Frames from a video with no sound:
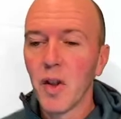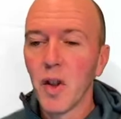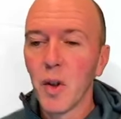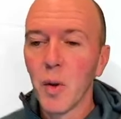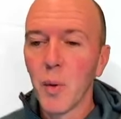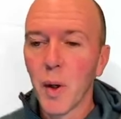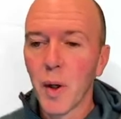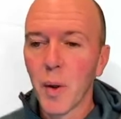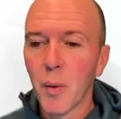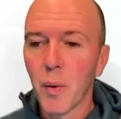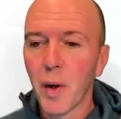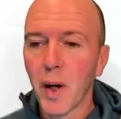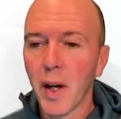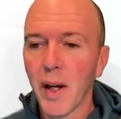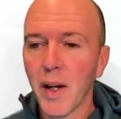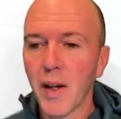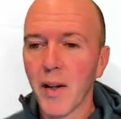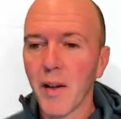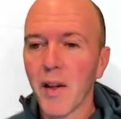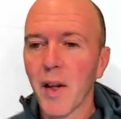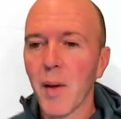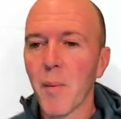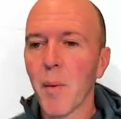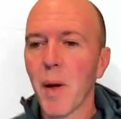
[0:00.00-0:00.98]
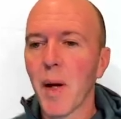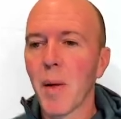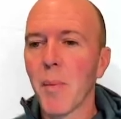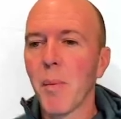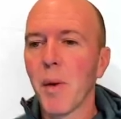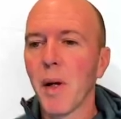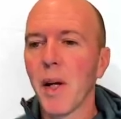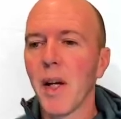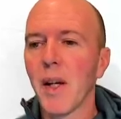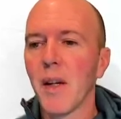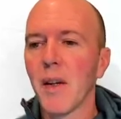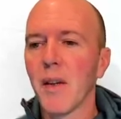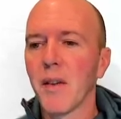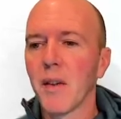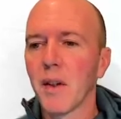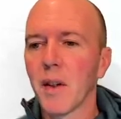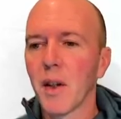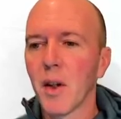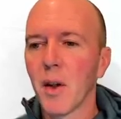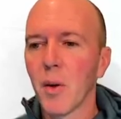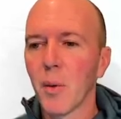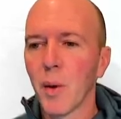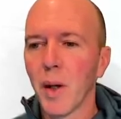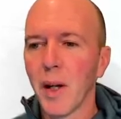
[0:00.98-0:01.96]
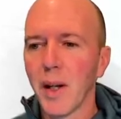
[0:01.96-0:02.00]
went right, then my plan is to
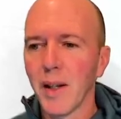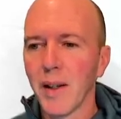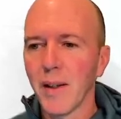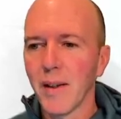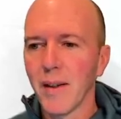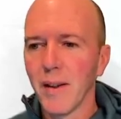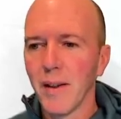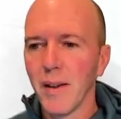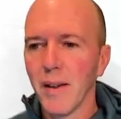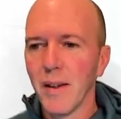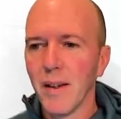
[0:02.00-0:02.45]
go right.